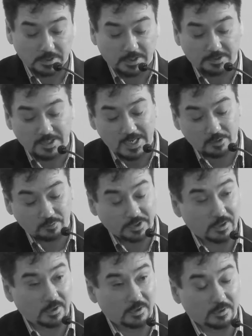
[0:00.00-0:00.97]
In that
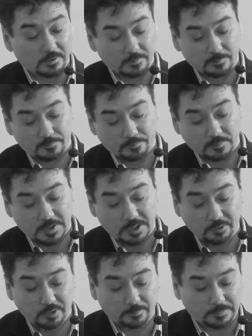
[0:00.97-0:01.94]
regard,
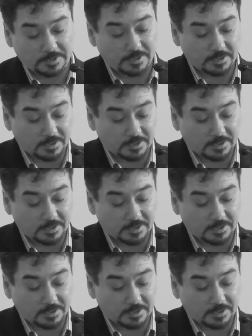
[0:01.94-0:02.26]
Inuit played a